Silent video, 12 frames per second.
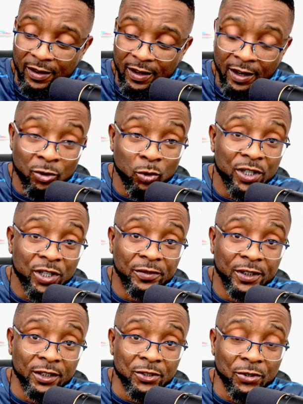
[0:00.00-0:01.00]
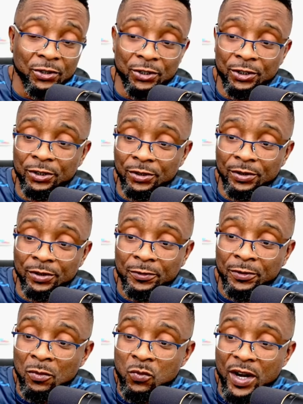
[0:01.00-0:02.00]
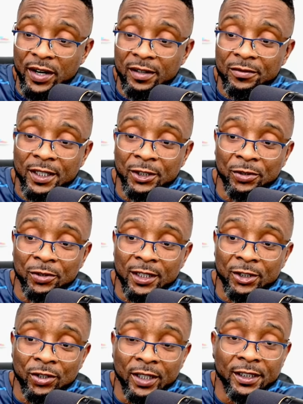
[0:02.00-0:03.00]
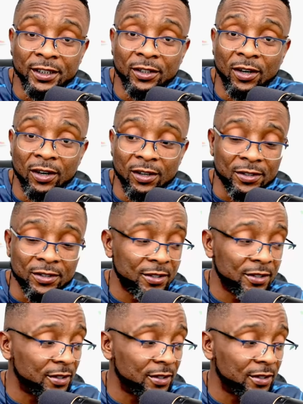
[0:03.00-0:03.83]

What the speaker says: And good evening to you from wherever you are joining us.